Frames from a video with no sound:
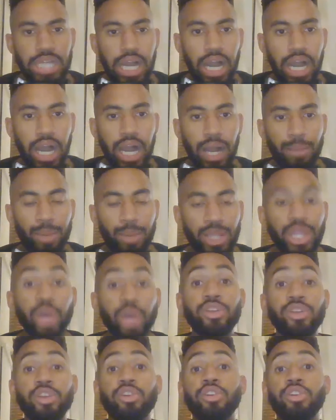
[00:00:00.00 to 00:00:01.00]

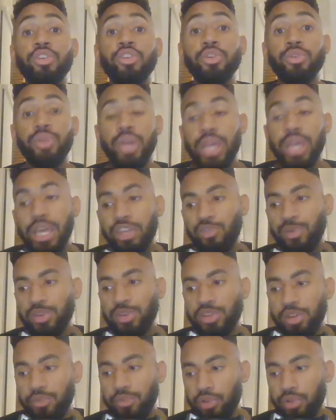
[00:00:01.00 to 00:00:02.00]
Another thing you can do,
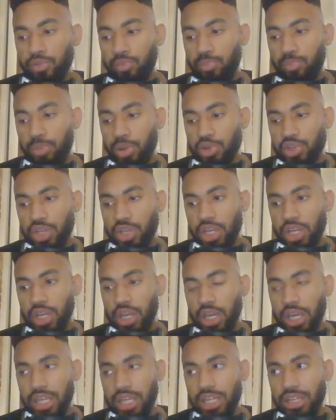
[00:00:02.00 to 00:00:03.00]
especially if you're
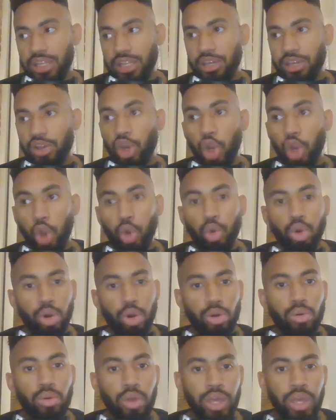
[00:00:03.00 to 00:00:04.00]
pushing anything
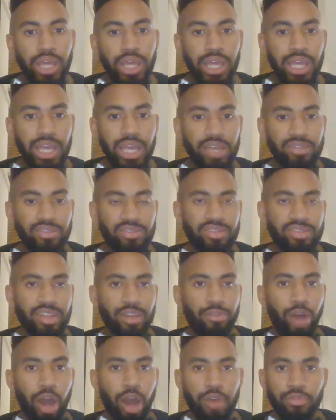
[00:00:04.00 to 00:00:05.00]
local, is instead
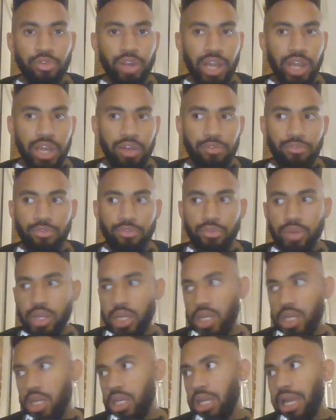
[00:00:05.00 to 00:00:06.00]
of offering like a
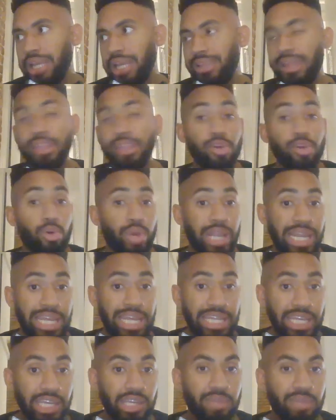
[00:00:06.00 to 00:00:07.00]
free like dental
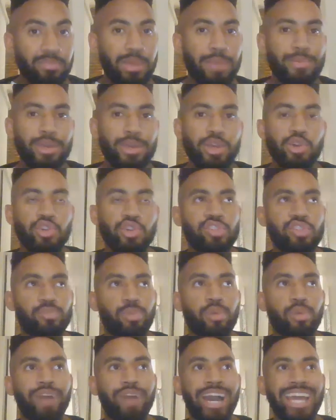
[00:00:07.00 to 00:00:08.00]
cleaning, maybe you just
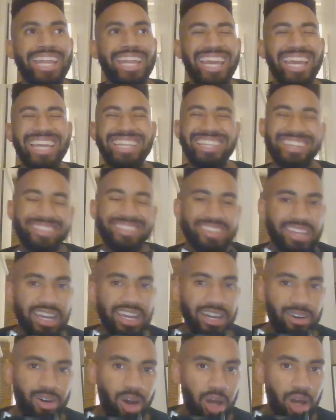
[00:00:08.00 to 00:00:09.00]
provide a
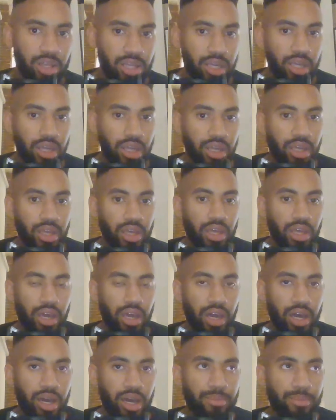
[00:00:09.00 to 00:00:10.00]
discount on it.
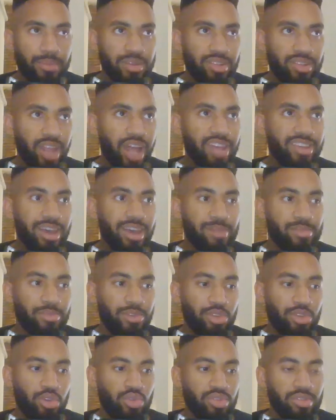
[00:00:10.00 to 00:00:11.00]
Because a lot of times if
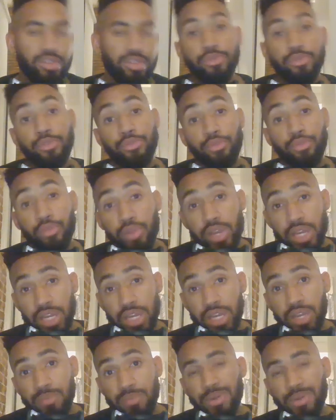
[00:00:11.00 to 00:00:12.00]
you do something for
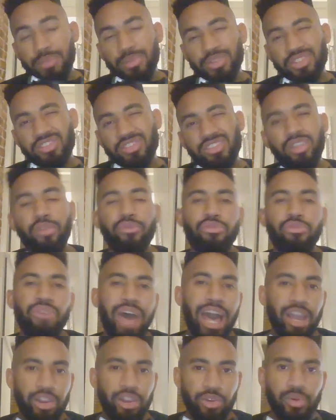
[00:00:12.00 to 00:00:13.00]
free, people just don't
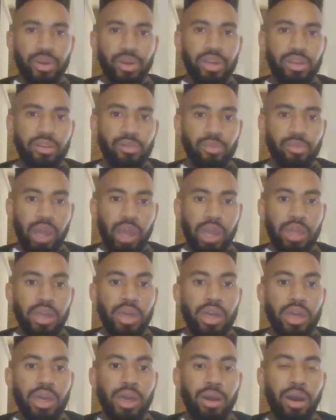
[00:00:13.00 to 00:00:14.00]
value it, right?
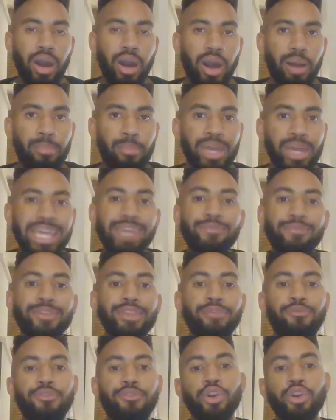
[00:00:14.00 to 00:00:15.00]
But even
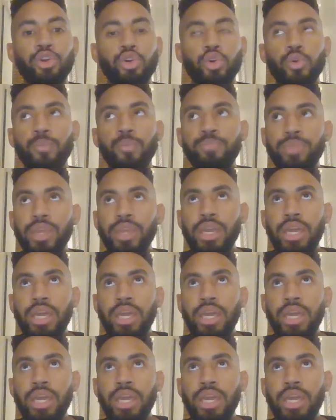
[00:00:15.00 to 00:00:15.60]
if you